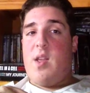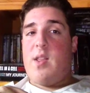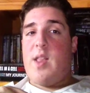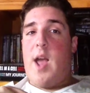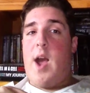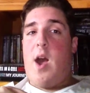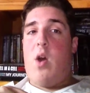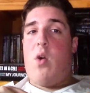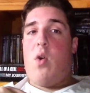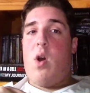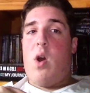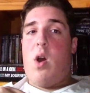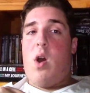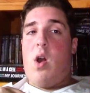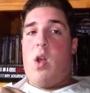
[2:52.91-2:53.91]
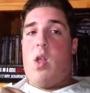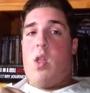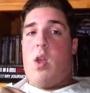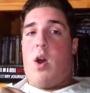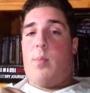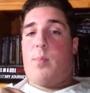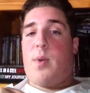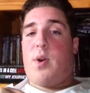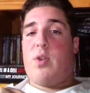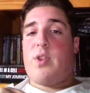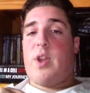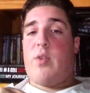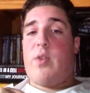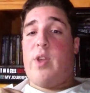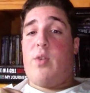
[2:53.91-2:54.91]
Now, Alberto
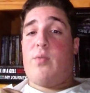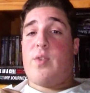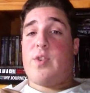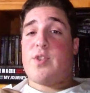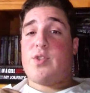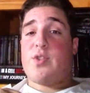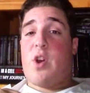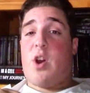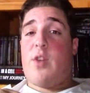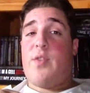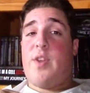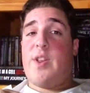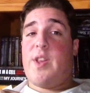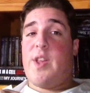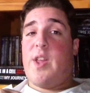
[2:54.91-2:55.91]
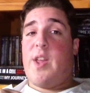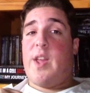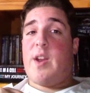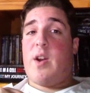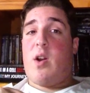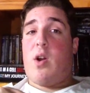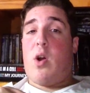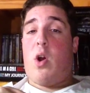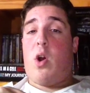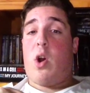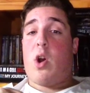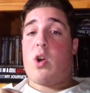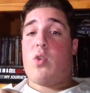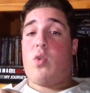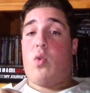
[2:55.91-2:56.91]
Del Rio versus RVD in a
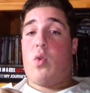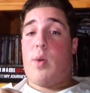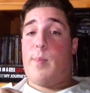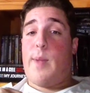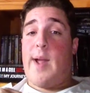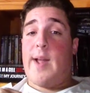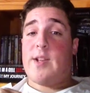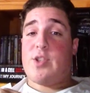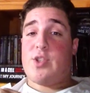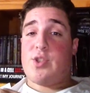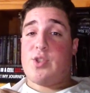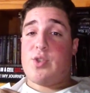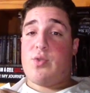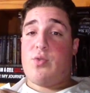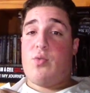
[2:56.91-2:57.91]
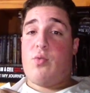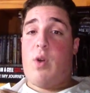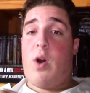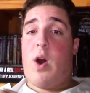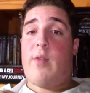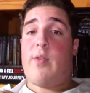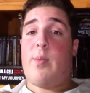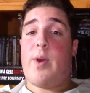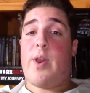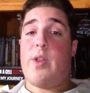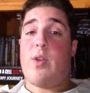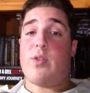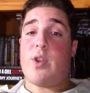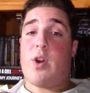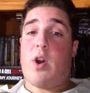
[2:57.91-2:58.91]
hardcore match. Well, everybody
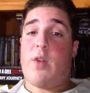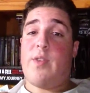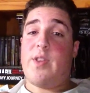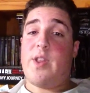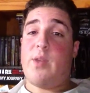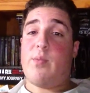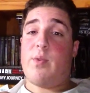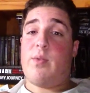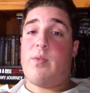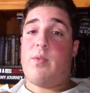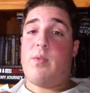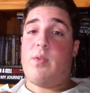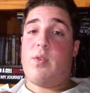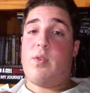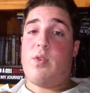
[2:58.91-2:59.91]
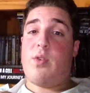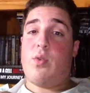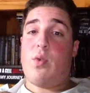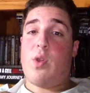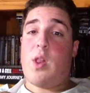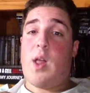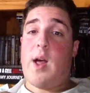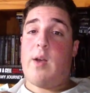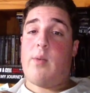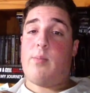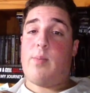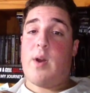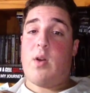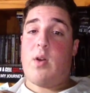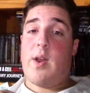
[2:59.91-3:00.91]
knows that RVD would do a
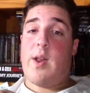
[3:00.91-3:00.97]
lot better